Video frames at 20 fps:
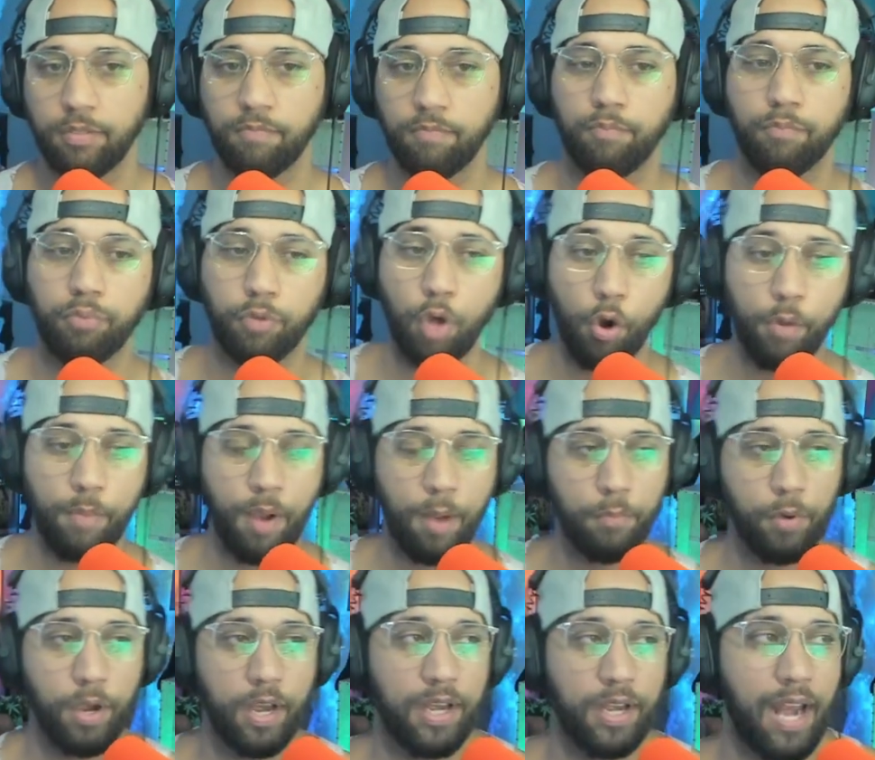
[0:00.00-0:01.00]
growing my
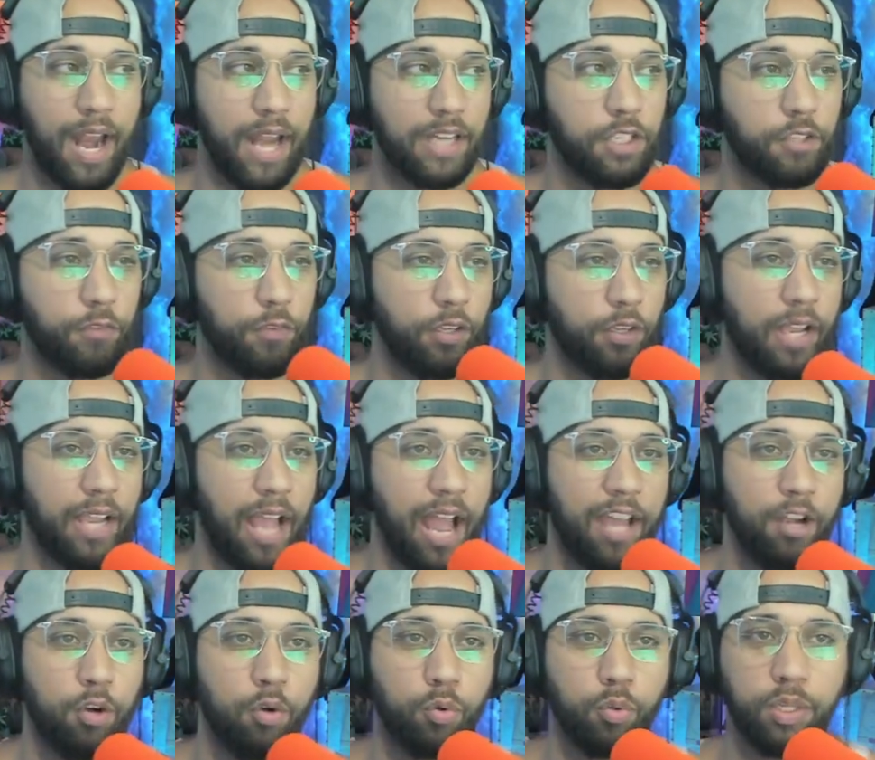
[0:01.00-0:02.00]
brand and i just feel like i
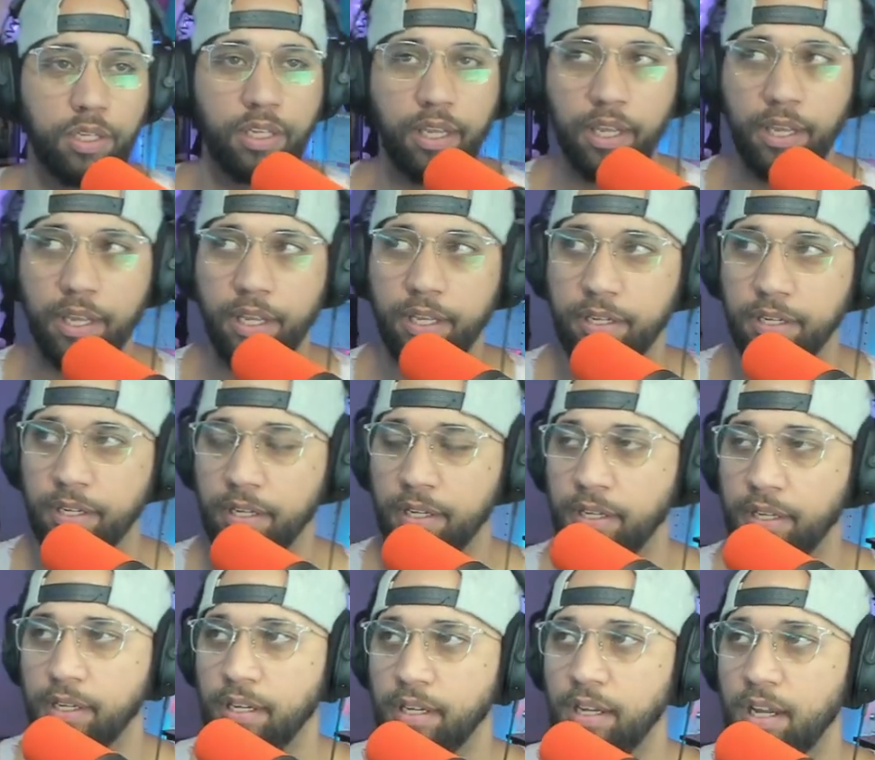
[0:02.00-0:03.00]
don't get
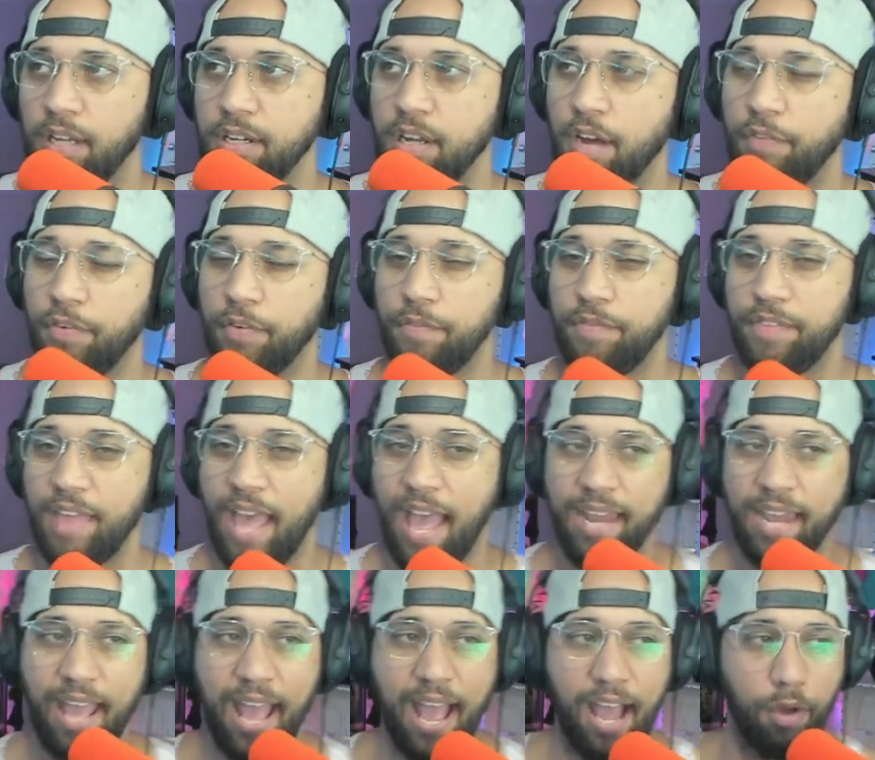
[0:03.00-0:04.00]
enough of
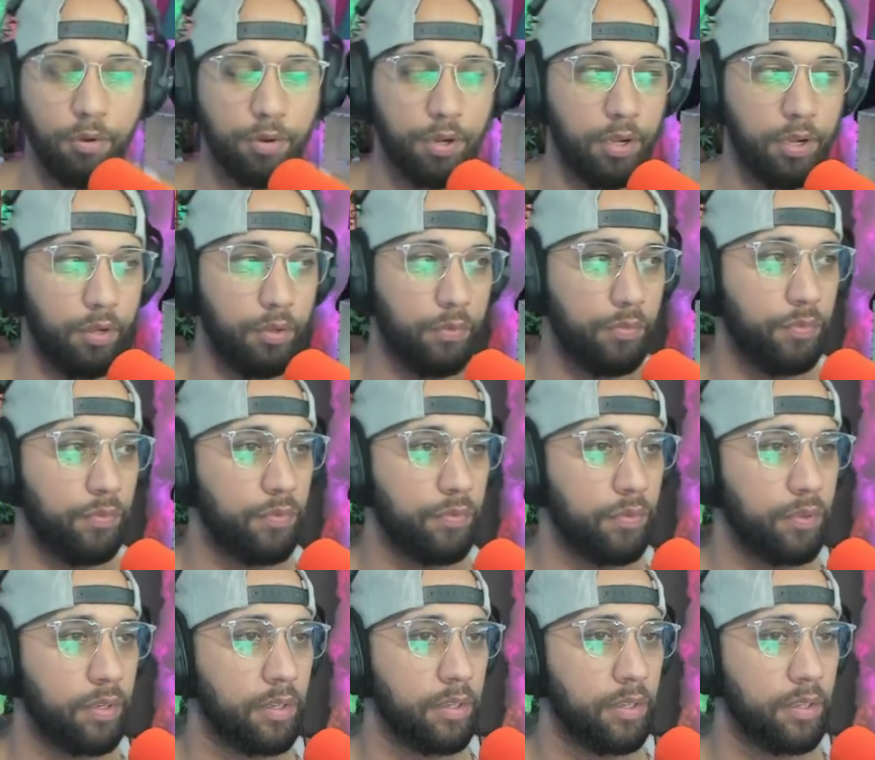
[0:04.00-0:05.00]
that out of
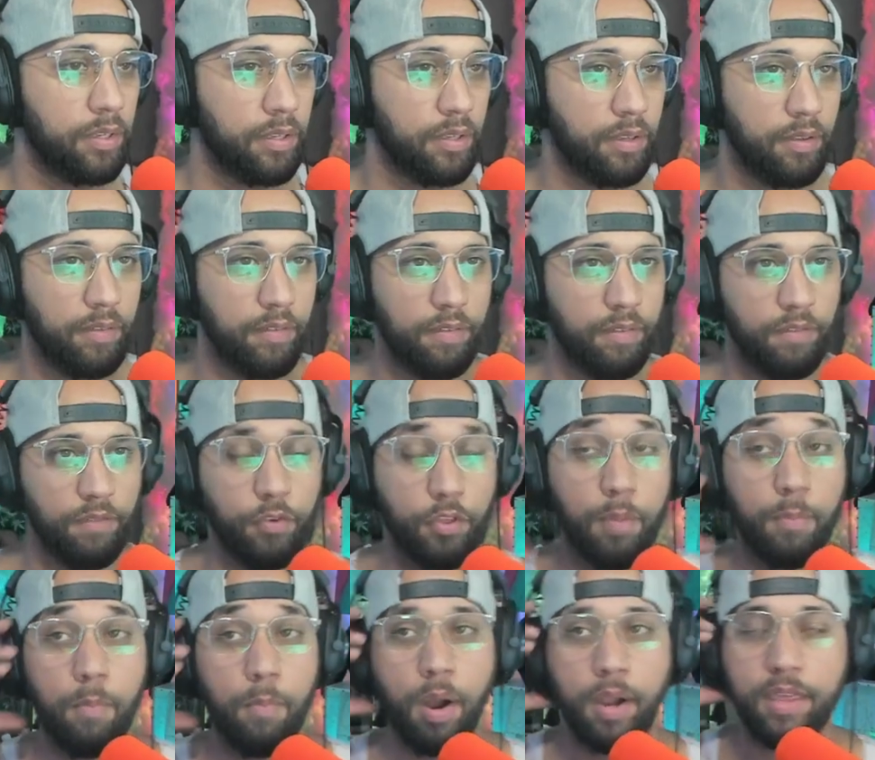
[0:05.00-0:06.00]
for the
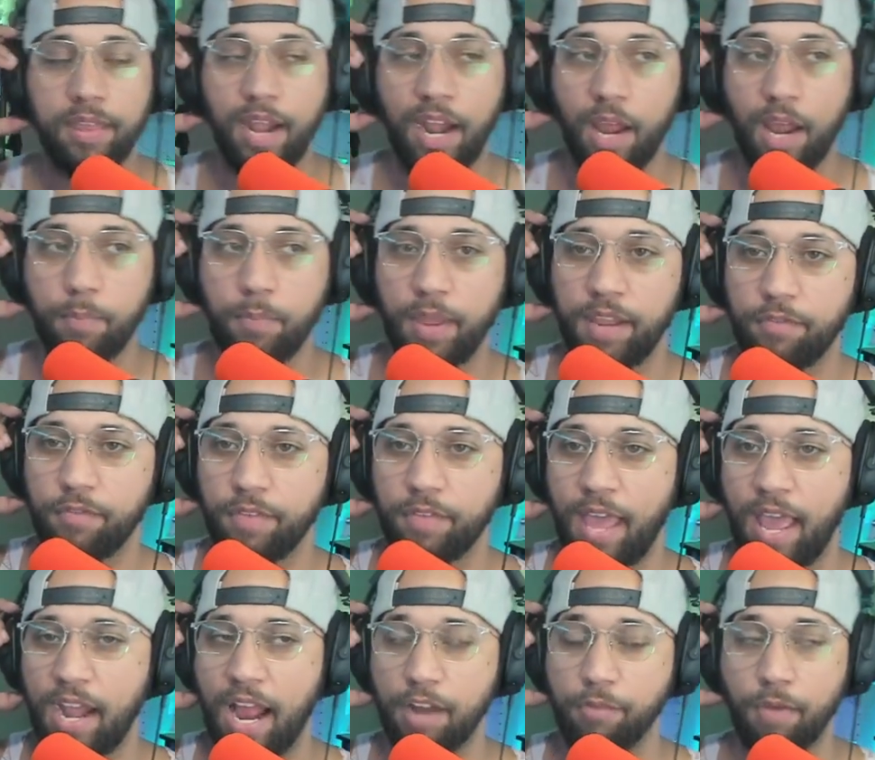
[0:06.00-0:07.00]
money that i pay for
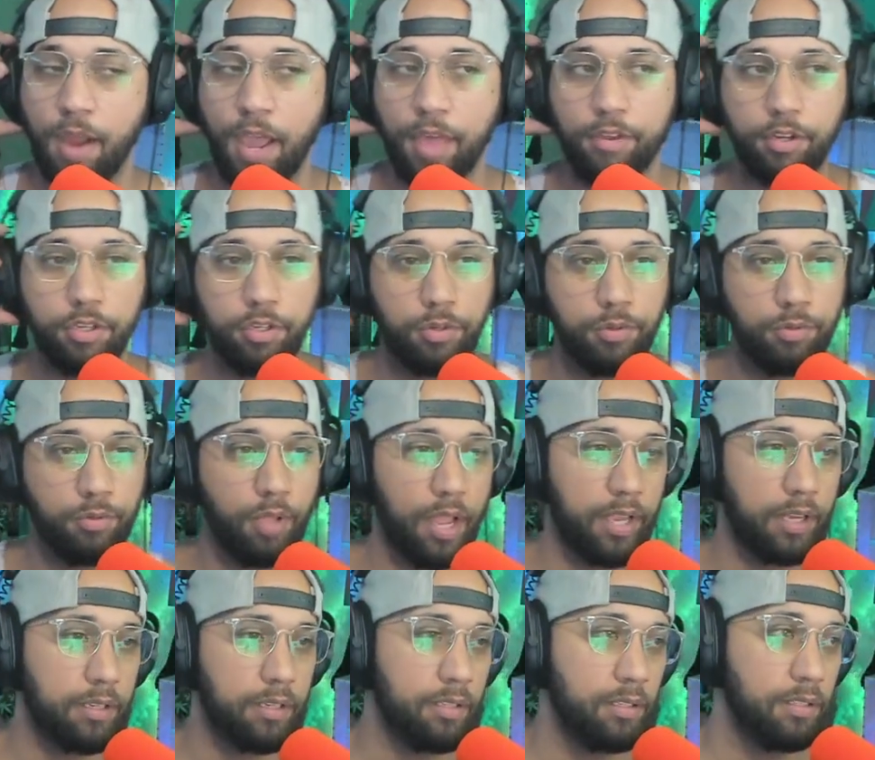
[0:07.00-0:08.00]
that i'd rather do
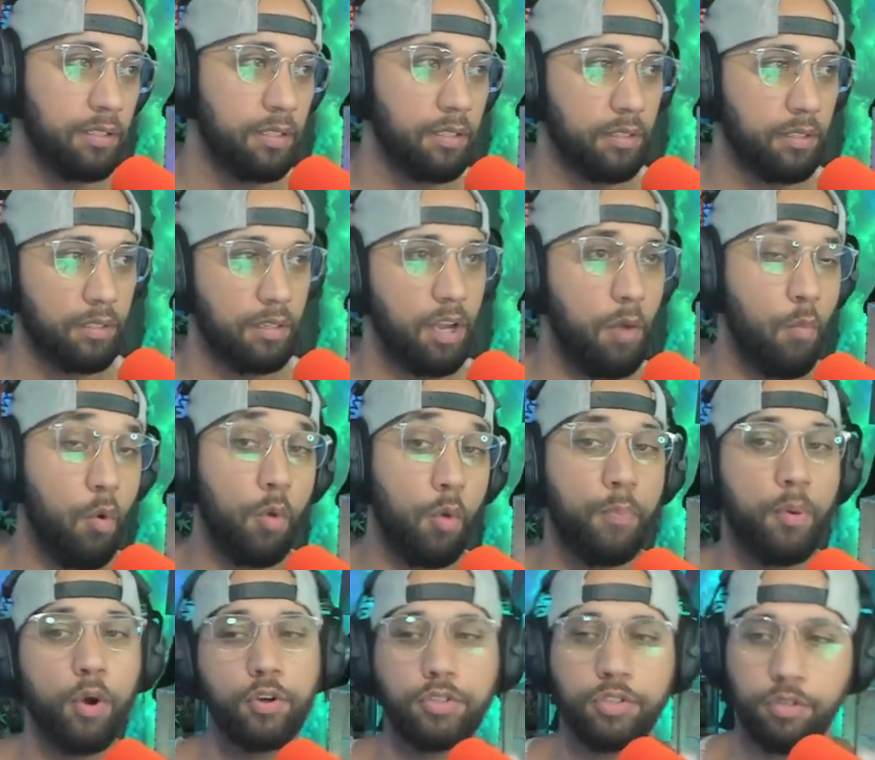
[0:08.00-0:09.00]
like a more
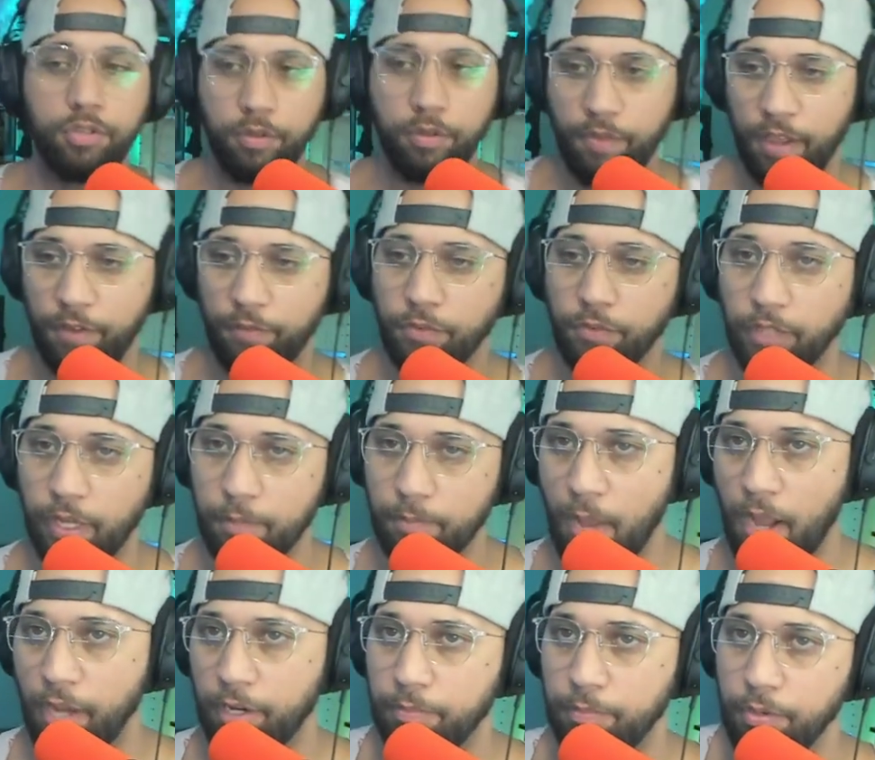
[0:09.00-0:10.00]
personal event for like
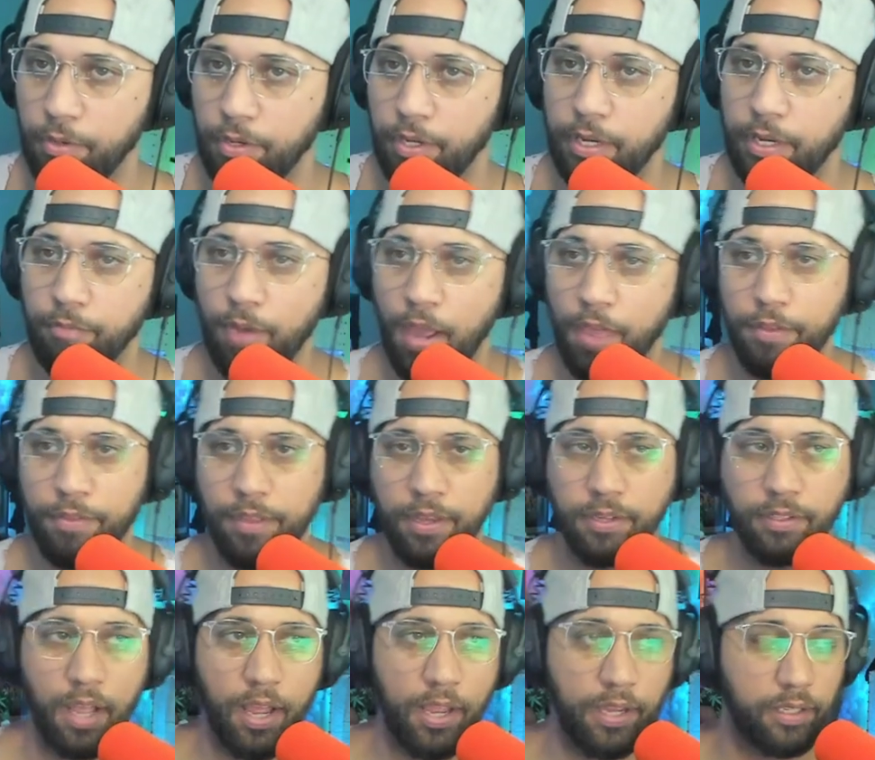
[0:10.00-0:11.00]
my community rather than
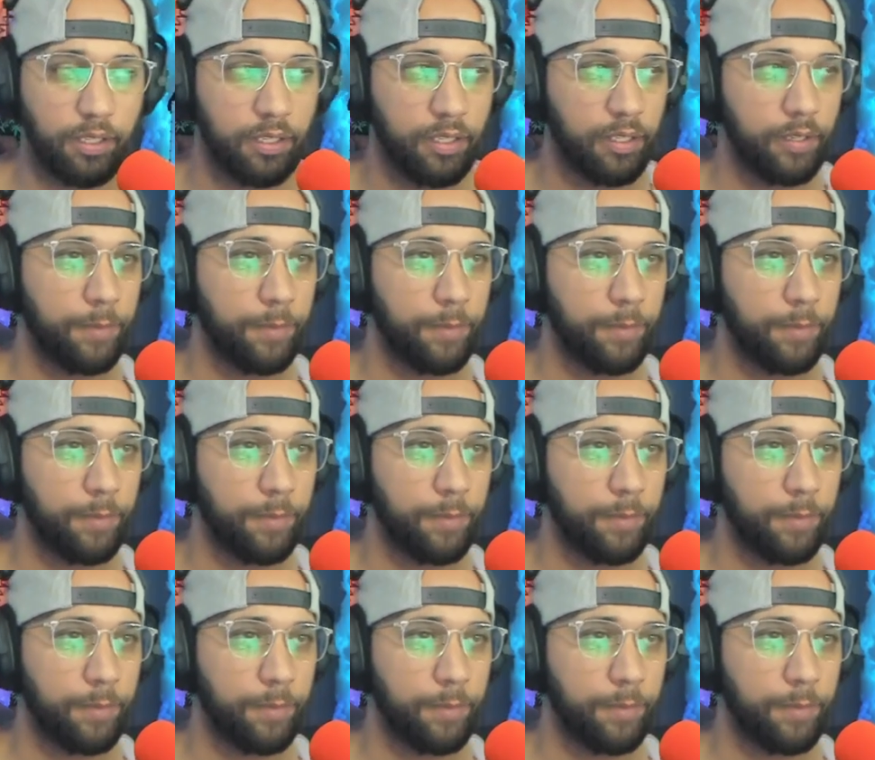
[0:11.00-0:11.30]
like